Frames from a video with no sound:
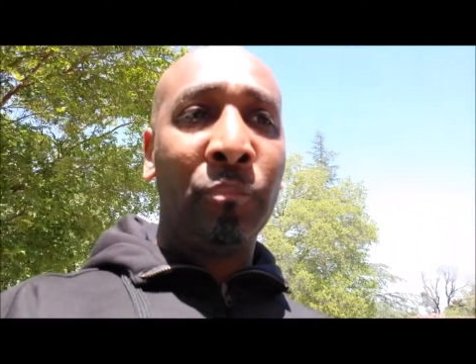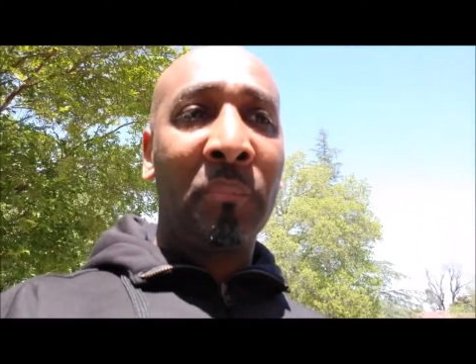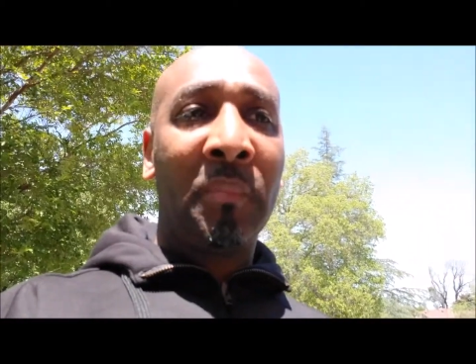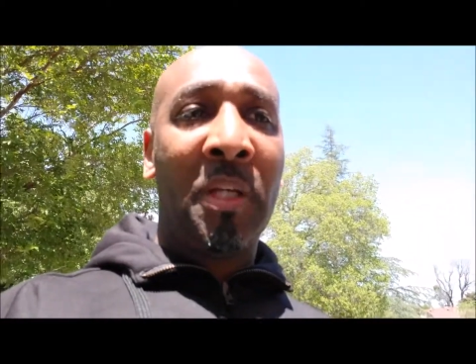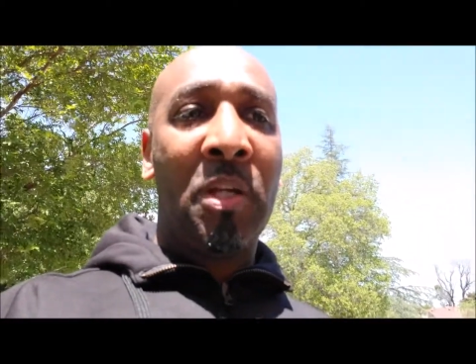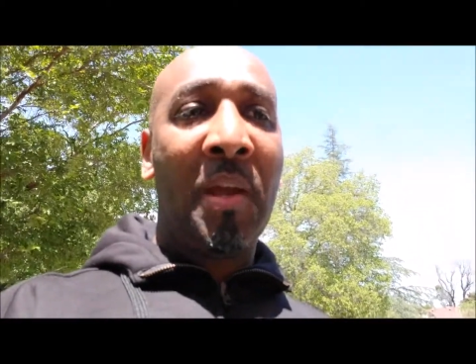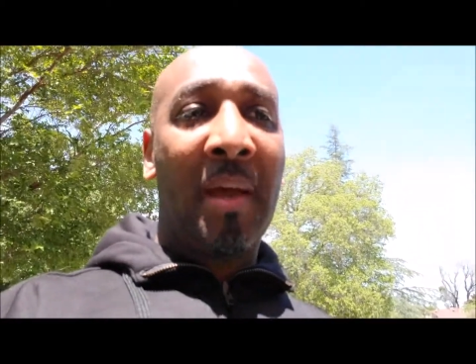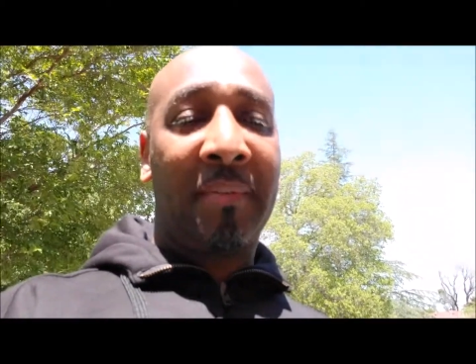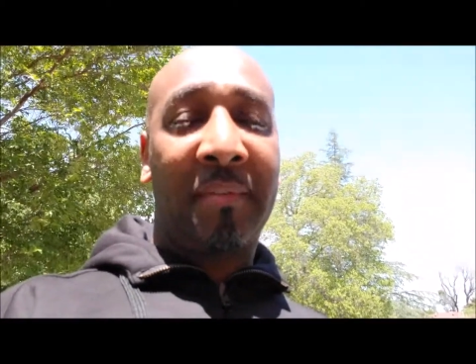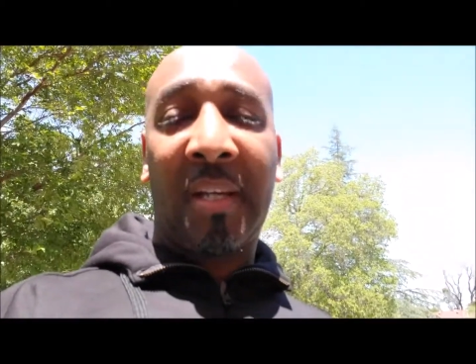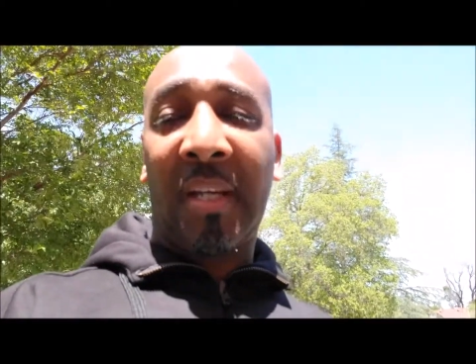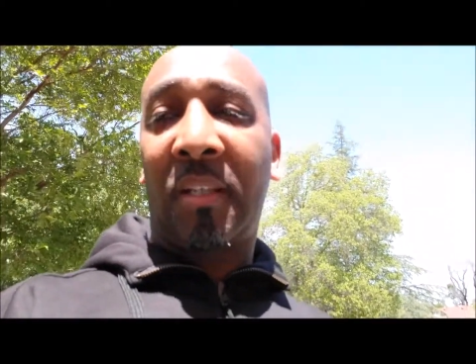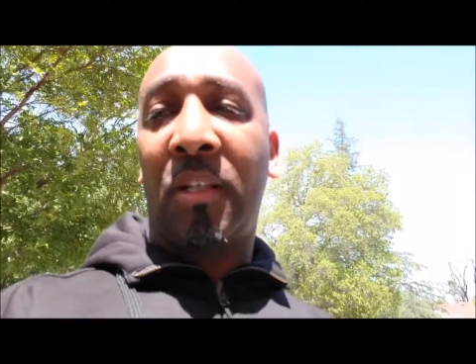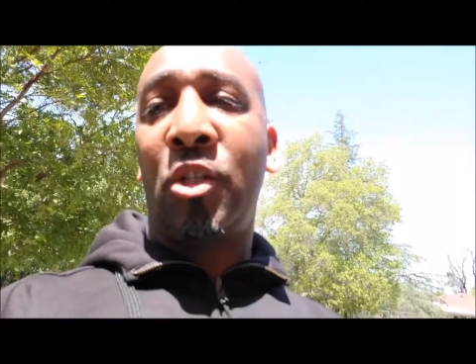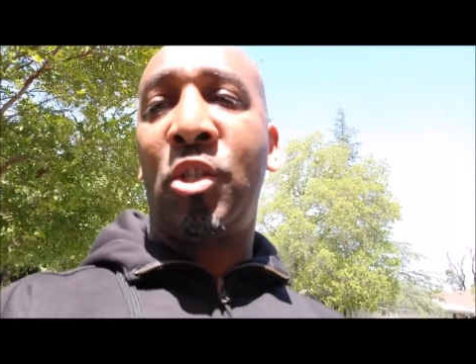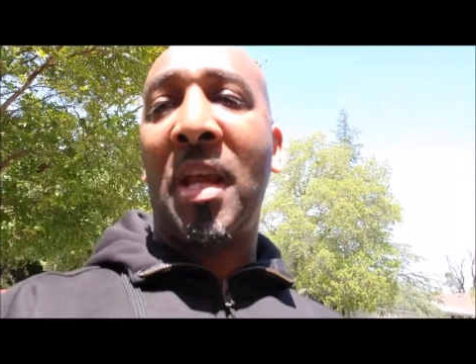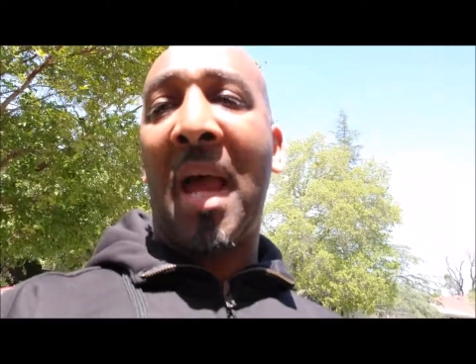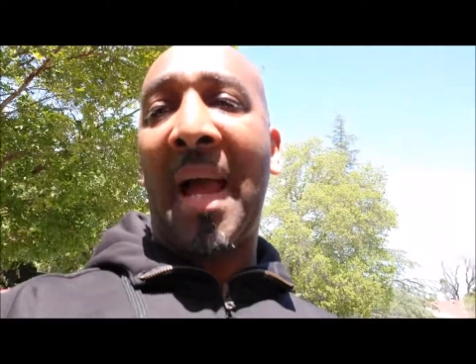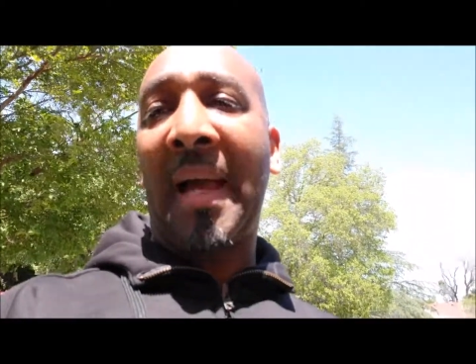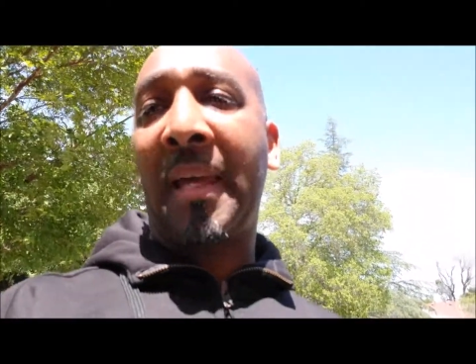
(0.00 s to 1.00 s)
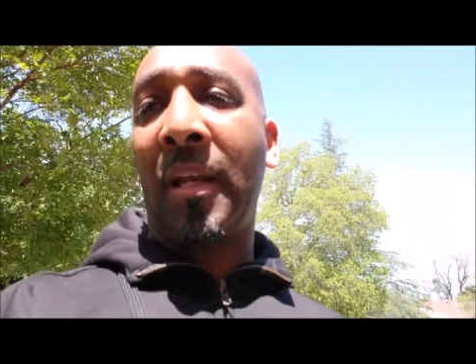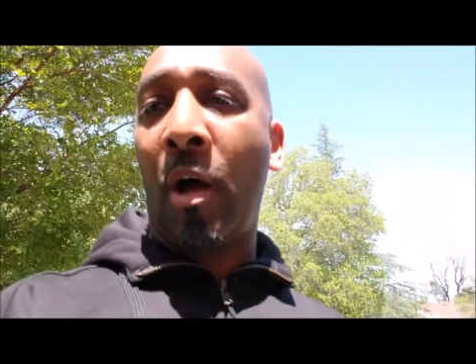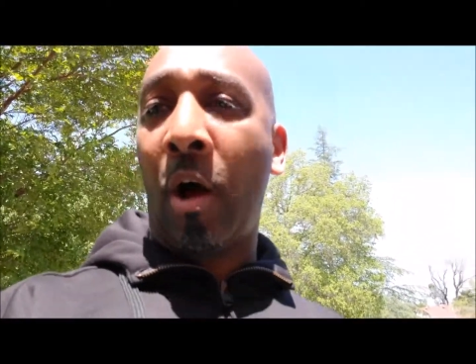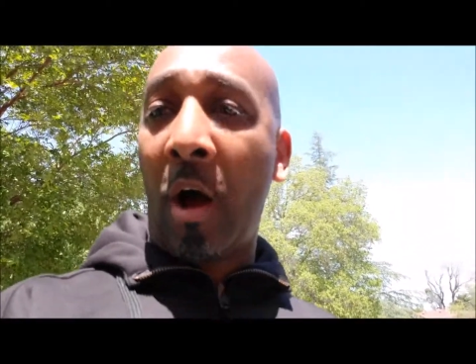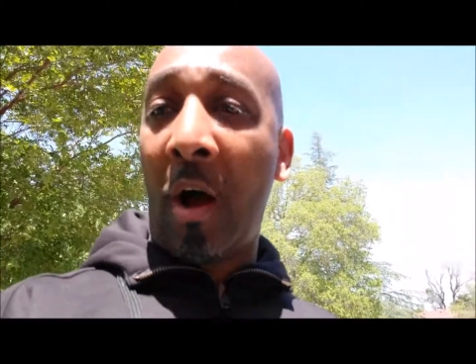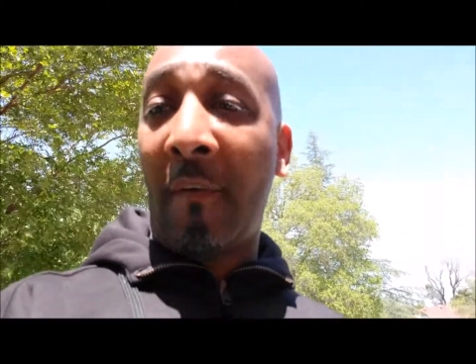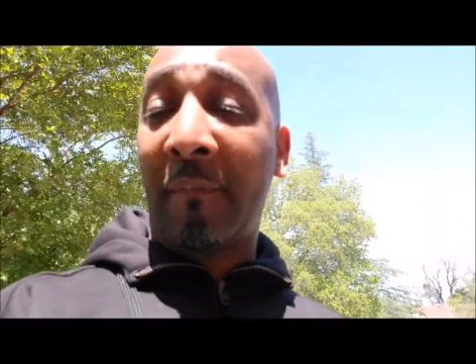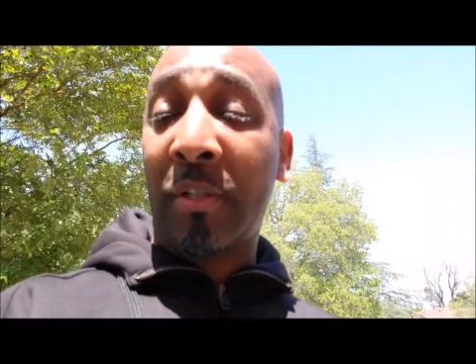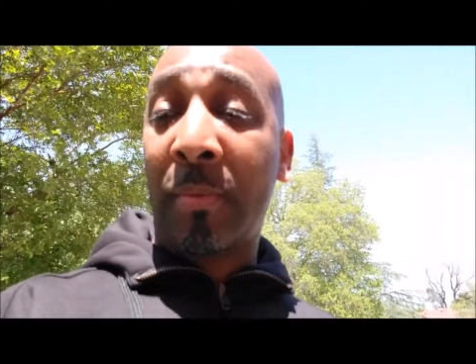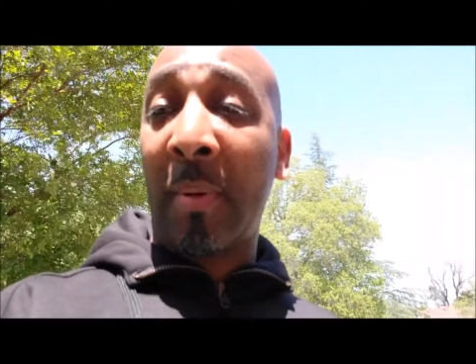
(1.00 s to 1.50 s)
you have to take the jacket
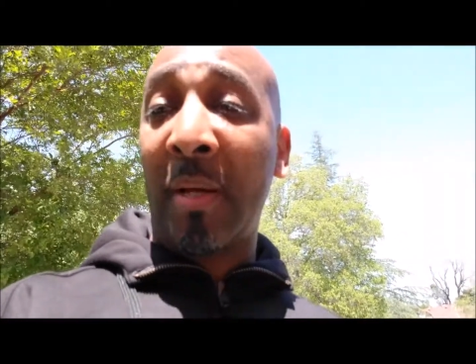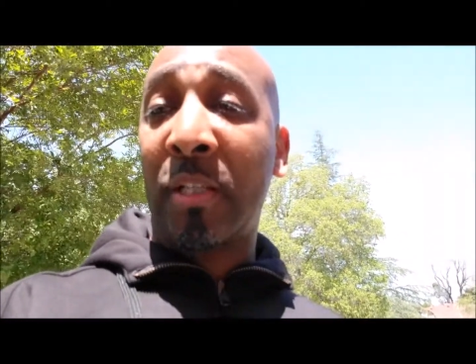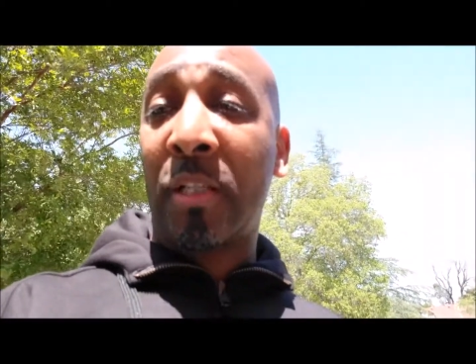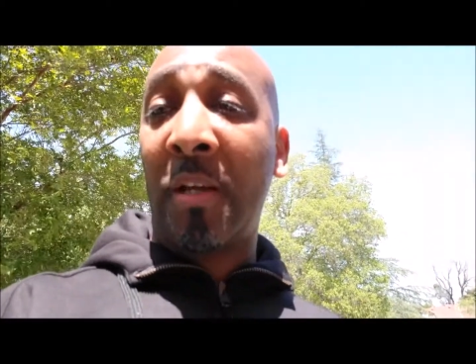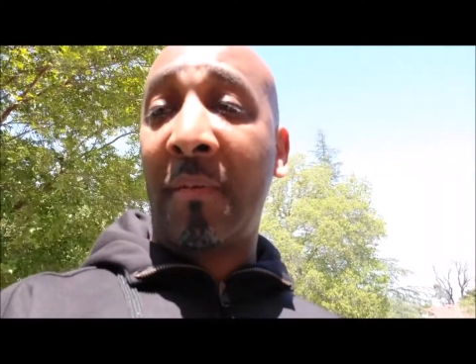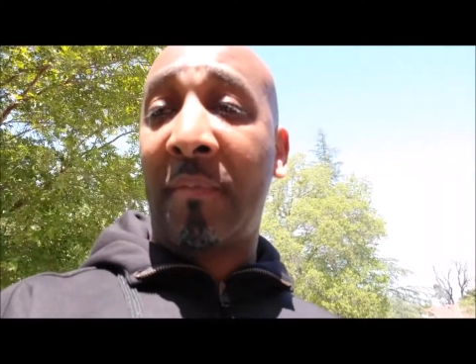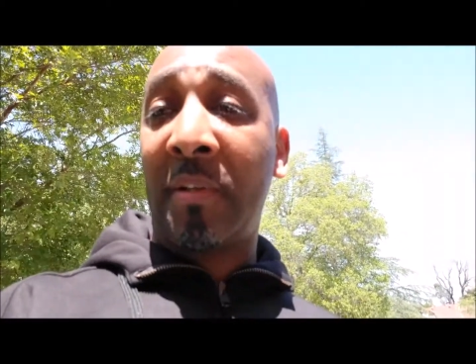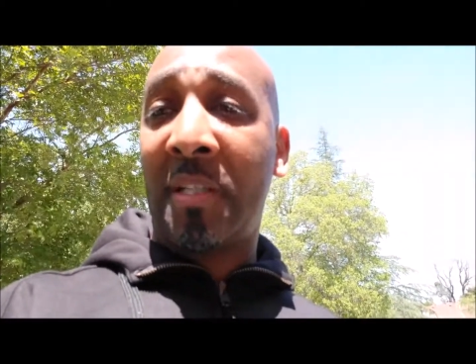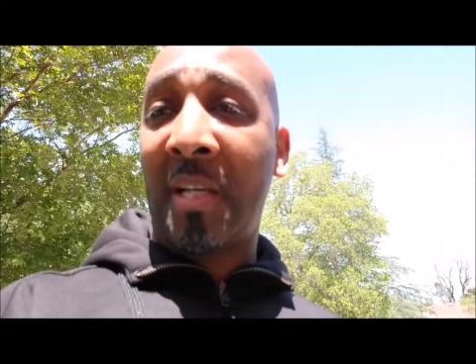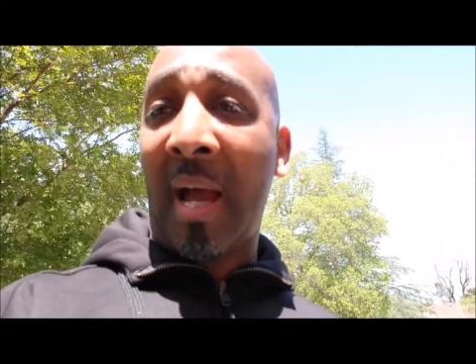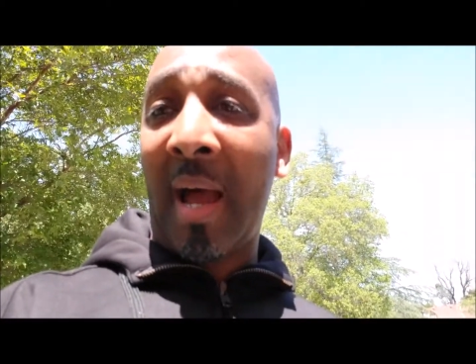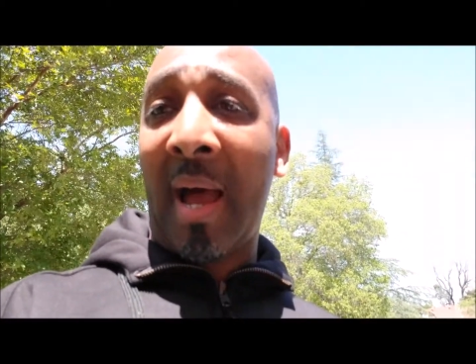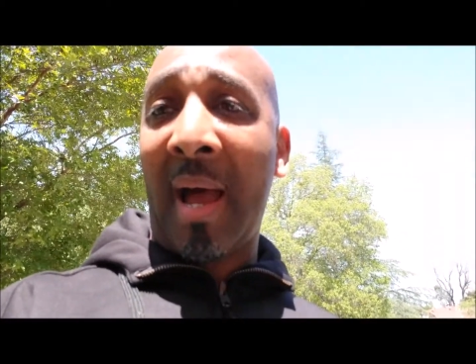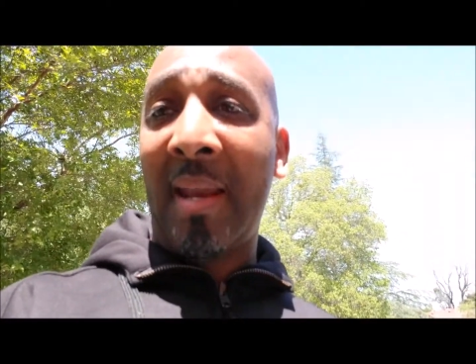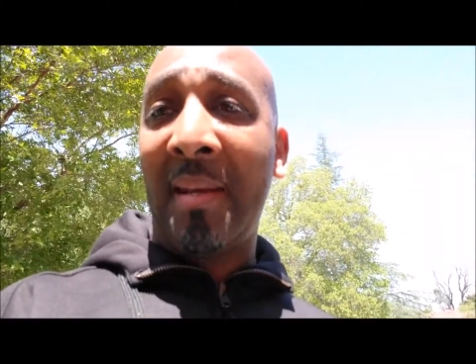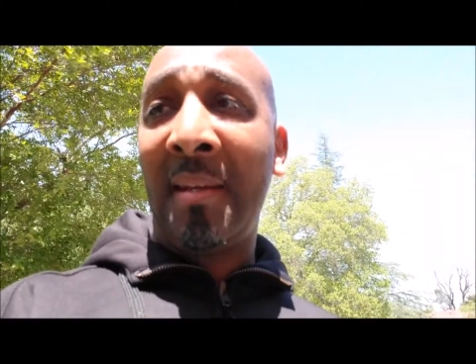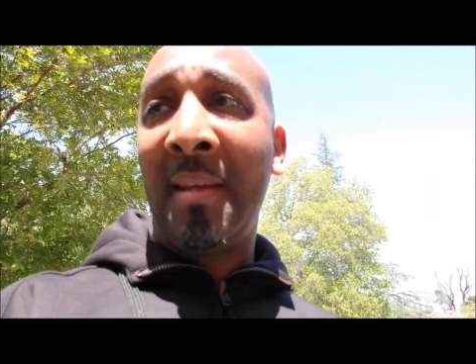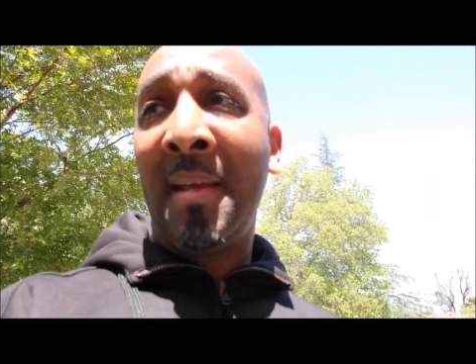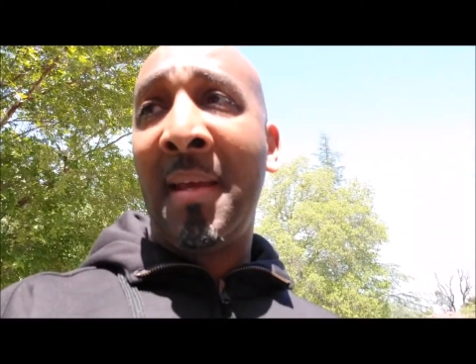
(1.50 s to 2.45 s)
off, especially if it's hot,